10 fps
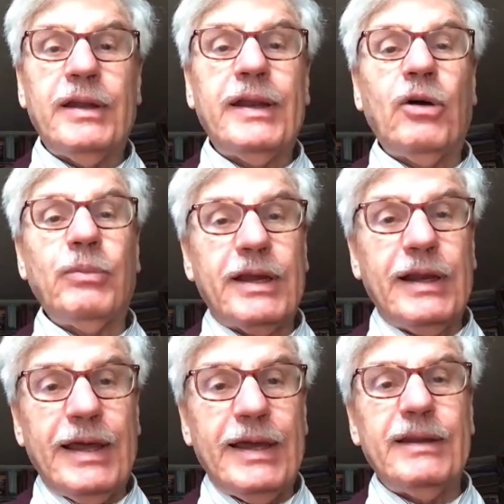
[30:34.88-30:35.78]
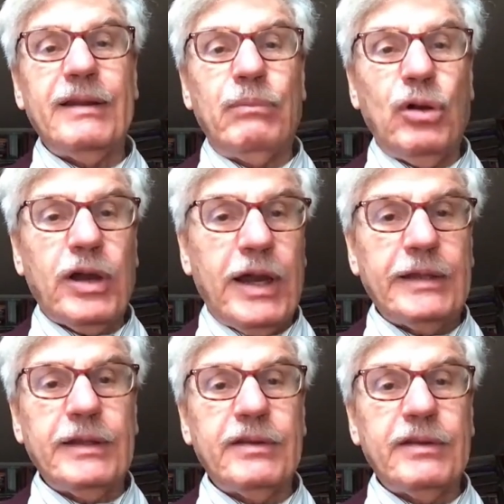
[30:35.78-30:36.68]
Naomi Klein,
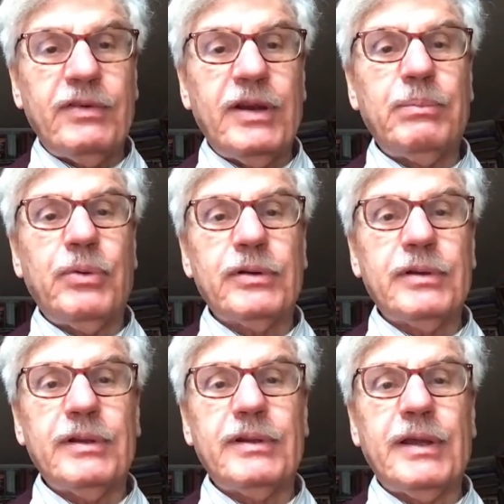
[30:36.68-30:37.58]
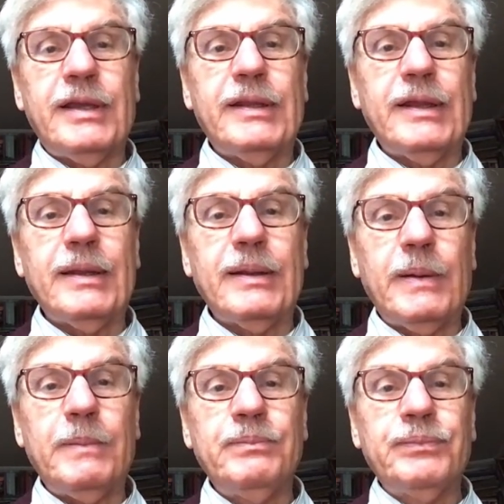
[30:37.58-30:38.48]
blockade, it's a very important idea.
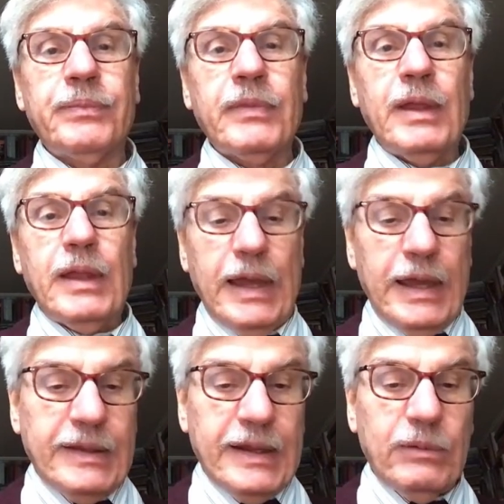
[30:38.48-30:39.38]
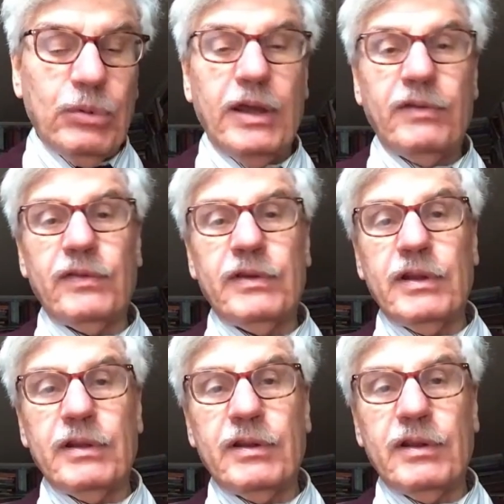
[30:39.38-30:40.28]
Yeah? And then we have
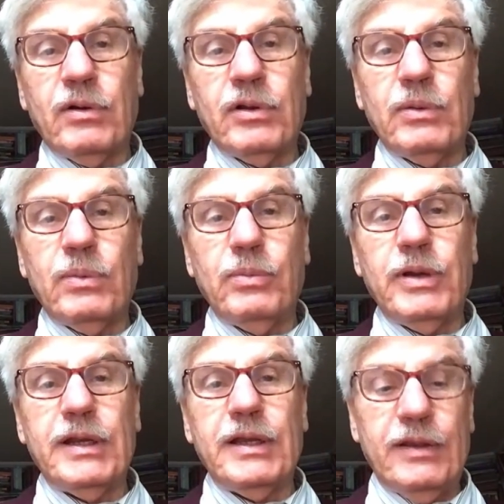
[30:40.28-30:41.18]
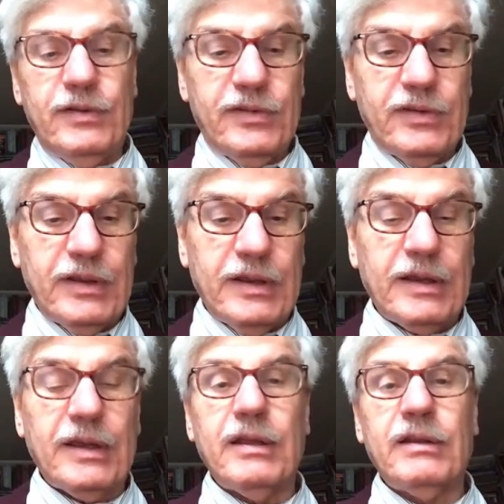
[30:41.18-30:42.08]
the other woman is
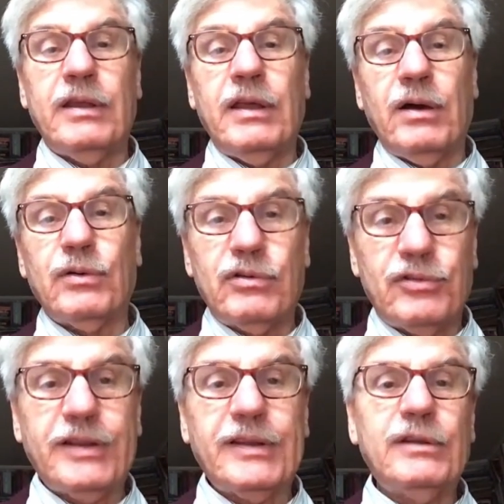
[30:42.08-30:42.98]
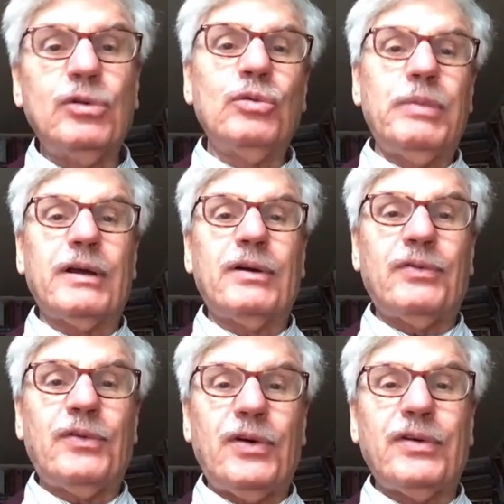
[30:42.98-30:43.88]
the young Greta Thunberg,
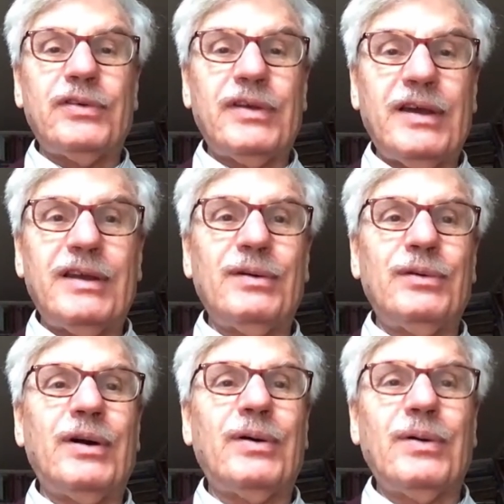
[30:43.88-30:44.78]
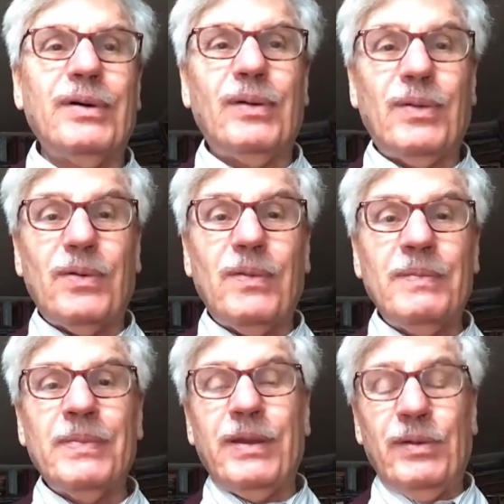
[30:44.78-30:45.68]
of course. Yeah? You know,
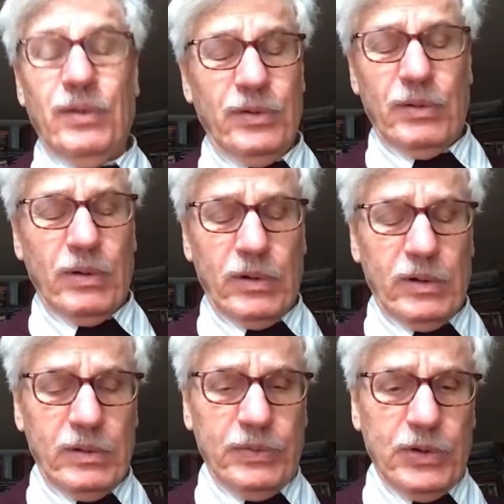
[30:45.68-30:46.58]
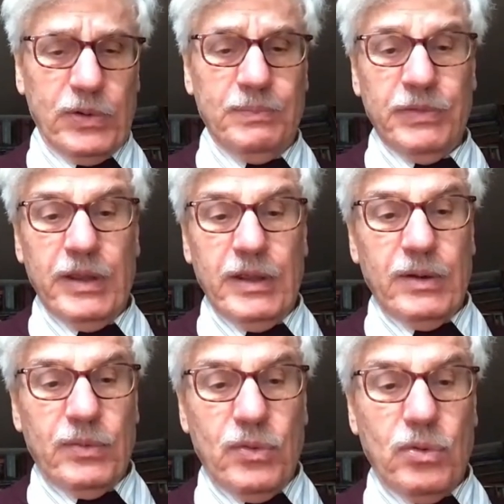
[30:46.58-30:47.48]
you all know,
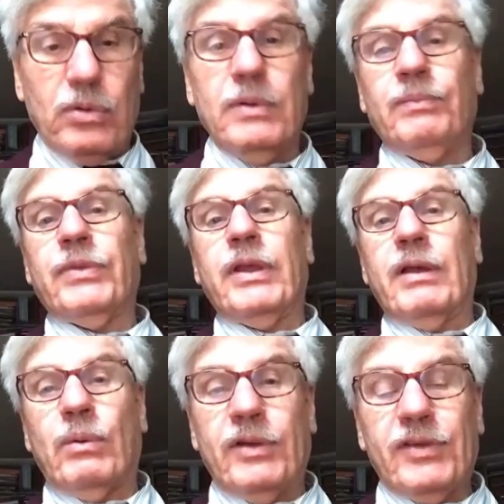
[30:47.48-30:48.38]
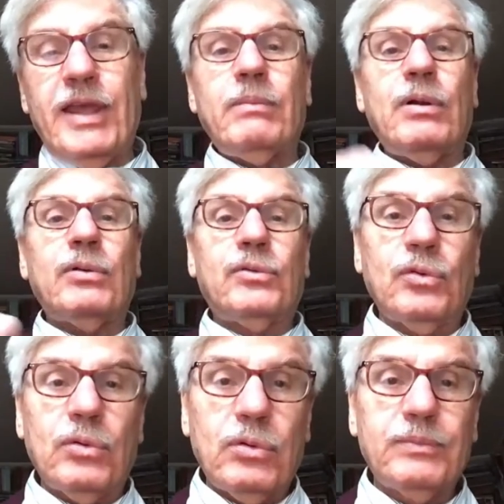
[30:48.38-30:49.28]
who was able
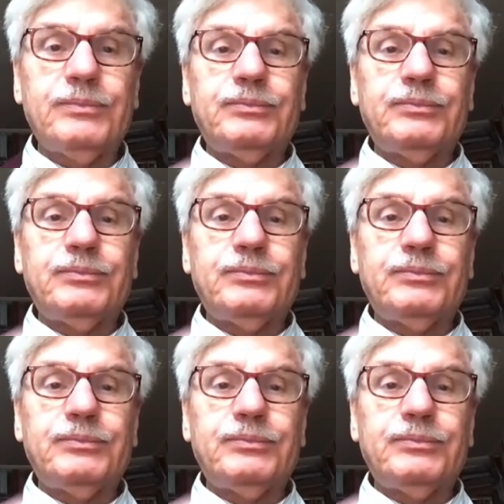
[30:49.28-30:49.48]
to